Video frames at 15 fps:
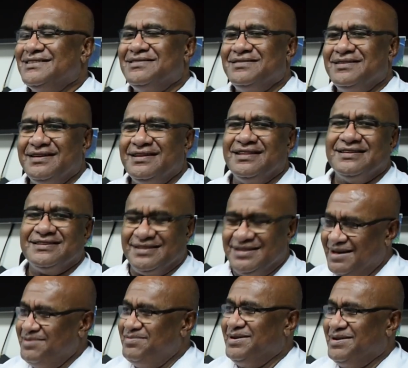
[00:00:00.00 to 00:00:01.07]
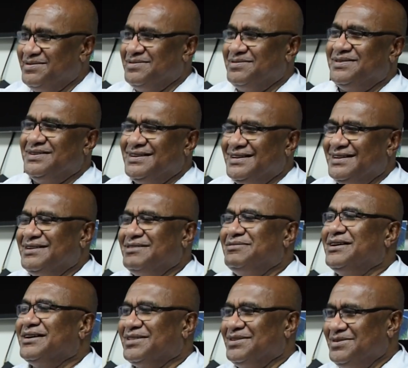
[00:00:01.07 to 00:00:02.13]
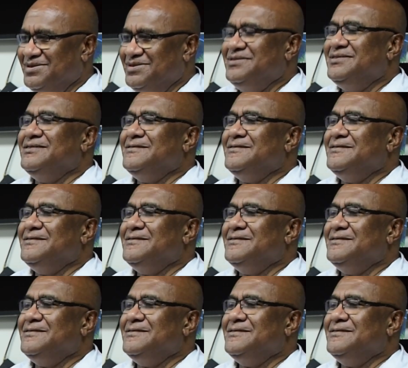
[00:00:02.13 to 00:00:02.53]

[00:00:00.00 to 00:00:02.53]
So there's still a bit of work to do.